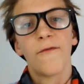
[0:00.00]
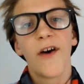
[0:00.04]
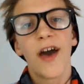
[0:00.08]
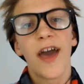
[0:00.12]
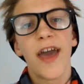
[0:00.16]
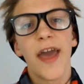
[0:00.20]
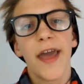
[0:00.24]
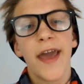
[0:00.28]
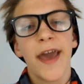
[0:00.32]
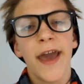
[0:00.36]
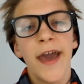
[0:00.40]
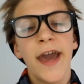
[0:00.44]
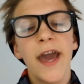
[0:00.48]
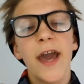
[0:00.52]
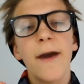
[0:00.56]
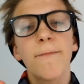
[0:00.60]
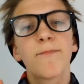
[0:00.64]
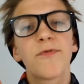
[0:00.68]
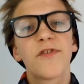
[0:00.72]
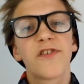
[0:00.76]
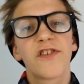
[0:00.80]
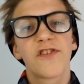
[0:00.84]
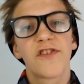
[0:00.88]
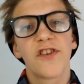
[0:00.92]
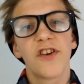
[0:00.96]
a
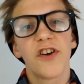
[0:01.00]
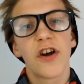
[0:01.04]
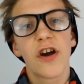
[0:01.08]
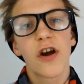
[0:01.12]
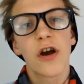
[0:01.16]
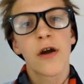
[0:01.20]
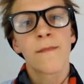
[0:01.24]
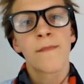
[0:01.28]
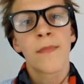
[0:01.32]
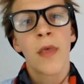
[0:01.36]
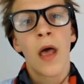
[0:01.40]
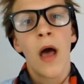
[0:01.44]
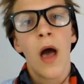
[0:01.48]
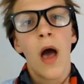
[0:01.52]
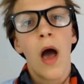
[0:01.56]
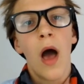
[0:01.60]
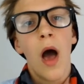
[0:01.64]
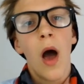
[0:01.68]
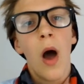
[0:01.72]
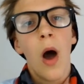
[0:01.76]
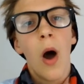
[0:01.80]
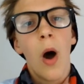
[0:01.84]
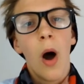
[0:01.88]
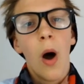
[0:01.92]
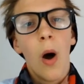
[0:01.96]
hipster.
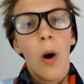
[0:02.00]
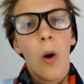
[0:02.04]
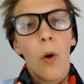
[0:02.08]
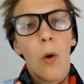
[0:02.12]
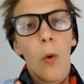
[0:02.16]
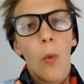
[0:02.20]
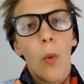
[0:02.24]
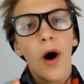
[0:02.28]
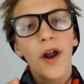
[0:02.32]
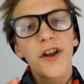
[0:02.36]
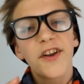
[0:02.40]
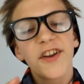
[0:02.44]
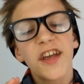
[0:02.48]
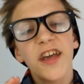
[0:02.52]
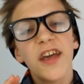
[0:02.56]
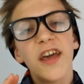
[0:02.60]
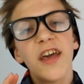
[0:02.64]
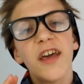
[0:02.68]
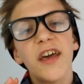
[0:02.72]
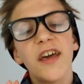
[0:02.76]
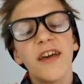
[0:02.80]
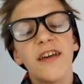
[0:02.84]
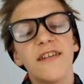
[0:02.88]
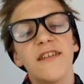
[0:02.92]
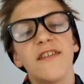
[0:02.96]
What
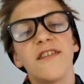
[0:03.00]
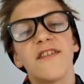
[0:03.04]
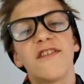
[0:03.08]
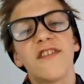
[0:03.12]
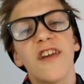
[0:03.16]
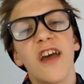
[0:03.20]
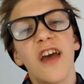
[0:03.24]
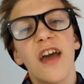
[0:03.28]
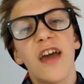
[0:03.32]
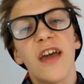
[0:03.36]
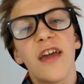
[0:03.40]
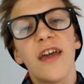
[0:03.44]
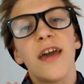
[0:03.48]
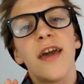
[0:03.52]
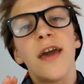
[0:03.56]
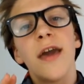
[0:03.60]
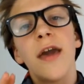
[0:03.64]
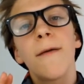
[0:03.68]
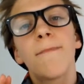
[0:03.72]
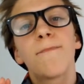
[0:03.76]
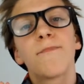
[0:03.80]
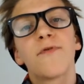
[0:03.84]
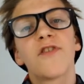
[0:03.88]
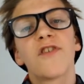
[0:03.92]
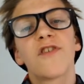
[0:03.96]
is a
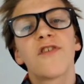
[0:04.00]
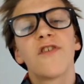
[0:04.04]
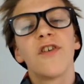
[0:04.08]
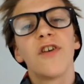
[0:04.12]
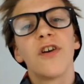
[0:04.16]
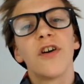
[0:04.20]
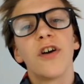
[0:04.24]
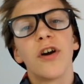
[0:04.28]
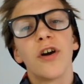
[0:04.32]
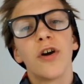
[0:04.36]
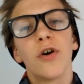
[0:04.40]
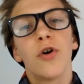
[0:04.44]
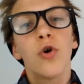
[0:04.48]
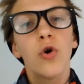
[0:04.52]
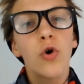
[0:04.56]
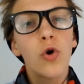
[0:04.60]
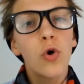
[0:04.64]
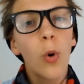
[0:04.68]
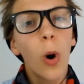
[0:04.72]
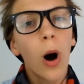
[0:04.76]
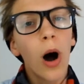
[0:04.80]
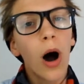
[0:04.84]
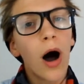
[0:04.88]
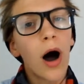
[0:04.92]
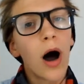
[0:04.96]
hipster?
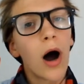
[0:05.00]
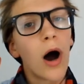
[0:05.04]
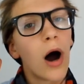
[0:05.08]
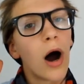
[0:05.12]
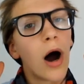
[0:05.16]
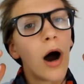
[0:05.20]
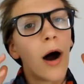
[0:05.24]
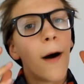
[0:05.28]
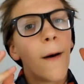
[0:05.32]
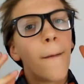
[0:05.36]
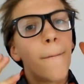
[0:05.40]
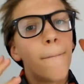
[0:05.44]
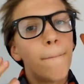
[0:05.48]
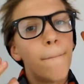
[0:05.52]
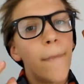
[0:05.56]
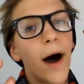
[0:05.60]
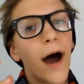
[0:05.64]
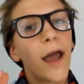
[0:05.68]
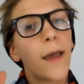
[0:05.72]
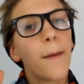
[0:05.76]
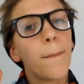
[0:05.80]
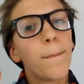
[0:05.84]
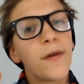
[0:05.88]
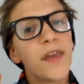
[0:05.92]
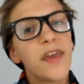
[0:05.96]
Who are
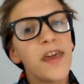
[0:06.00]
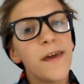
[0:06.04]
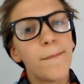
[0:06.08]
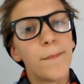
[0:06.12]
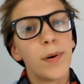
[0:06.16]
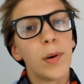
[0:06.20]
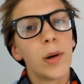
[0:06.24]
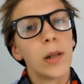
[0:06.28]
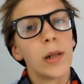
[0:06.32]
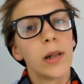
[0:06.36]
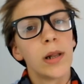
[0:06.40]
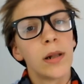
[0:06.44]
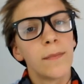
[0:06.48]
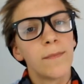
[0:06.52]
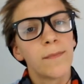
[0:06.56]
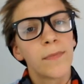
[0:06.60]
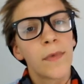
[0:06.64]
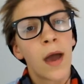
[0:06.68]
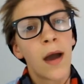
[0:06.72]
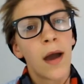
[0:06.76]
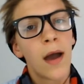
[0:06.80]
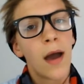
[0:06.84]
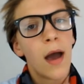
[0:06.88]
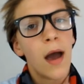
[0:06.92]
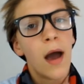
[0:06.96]
my people?
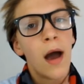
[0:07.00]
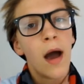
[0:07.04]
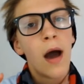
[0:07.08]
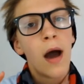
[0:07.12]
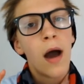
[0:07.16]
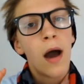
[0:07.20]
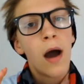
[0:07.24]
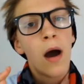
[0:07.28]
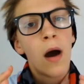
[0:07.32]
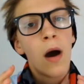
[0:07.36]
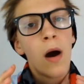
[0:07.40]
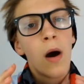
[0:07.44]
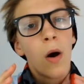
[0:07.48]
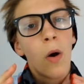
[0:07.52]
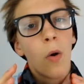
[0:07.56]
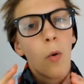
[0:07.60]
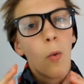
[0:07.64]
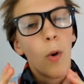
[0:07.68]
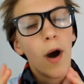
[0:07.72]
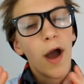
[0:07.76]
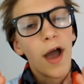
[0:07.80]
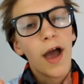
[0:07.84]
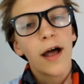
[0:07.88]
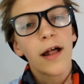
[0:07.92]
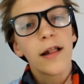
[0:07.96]

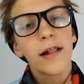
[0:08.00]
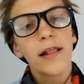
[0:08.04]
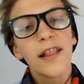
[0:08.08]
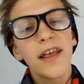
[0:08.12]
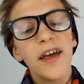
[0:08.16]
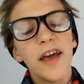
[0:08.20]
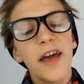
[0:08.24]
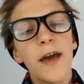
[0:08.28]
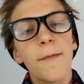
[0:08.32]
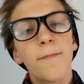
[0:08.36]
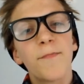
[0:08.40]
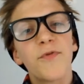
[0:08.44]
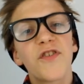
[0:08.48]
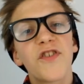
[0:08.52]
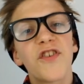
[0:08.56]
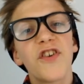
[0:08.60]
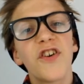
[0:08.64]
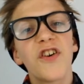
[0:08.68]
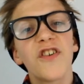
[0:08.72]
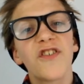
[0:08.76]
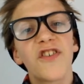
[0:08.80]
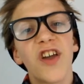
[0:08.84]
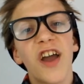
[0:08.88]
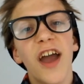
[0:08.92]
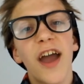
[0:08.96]
Well,
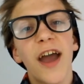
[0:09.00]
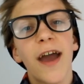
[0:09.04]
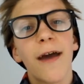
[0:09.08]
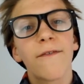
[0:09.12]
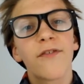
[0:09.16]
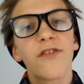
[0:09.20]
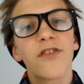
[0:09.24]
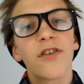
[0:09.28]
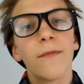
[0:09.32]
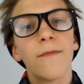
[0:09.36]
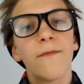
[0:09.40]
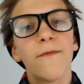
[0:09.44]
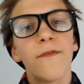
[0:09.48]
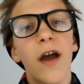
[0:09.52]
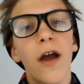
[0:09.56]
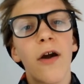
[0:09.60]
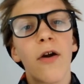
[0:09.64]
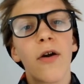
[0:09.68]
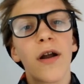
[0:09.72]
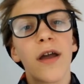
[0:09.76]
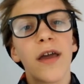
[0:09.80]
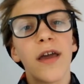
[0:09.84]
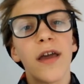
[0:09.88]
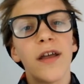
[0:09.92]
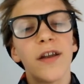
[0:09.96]
hipsters have some
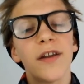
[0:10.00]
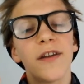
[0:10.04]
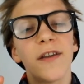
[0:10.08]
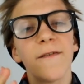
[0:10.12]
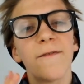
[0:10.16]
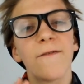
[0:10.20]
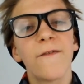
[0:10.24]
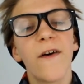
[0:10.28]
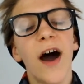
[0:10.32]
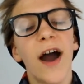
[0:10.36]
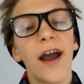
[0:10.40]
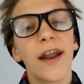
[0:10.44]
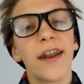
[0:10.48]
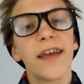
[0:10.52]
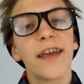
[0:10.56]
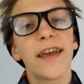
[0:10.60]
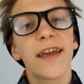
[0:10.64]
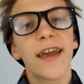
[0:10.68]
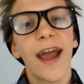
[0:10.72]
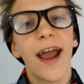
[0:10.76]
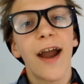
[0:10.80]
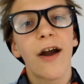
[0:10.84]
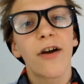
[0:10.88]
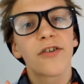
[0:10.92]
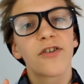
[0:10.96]
very defining
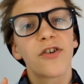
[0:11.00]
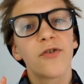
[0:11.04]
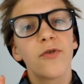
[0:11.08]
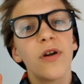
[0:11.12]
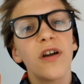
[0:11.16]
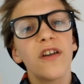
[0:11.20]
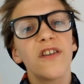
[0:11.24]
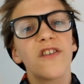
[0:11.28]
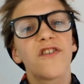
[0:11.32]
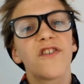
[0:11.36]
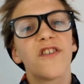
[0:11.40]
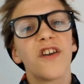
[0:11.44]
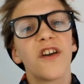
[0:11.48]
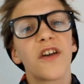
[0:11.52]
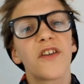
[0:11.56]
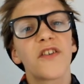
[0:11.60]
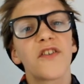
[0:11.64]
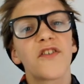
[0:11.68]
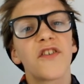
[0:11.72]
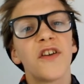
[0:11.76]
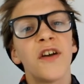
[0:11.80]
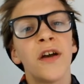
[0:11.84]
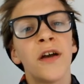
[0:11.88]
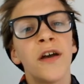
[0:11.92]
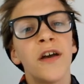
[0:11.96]

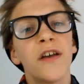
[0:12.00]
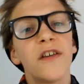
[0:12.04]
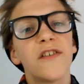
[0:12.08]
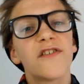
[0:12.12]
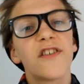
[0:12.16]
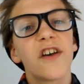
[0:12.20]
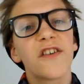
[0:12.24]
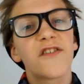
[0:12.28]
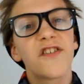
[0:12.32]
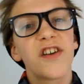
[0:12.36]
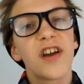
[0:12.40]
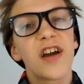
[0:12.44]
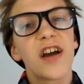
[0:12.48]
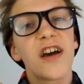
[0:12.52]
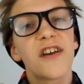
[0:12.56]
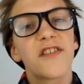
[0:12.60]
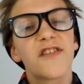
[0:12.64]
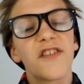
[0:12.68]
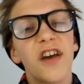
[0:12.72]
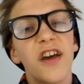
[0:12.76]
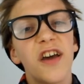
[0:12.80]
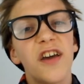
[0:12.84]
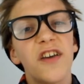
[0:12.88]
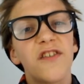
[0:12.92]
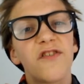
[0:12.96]
characteristics, such
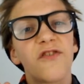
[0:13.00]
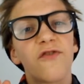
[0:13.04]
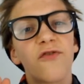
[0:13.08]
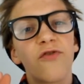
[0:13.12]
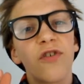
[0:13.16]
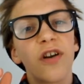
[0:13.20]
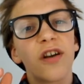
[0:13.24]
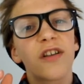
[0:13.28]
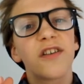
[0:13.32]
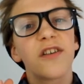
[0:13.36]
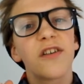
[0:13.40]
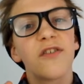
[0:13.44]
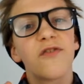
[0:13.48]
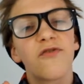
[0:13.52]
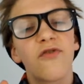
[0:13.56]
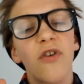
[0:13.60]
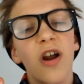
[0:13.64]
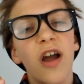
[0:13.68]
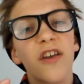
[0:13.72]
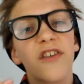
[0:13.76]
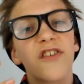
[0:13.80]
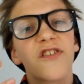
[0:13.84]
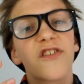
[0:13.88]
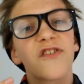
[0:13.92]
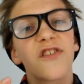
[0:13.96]
as a strict
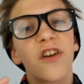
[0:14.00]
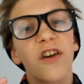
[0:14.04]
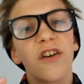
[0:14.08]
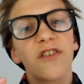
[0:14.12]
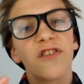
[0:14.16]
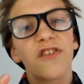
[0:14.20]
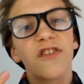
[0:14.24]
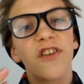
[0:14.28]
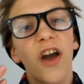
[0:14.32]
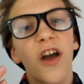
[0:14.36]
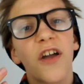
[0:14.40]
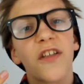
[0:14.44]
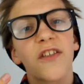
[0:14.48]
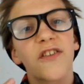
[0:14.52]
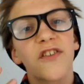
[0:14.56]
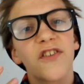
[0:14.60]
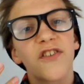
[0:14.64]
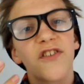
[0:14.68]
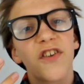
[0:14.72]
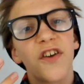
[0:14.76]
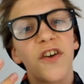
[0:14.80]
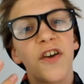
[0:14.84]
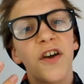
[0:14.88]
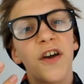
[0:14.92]
dress sense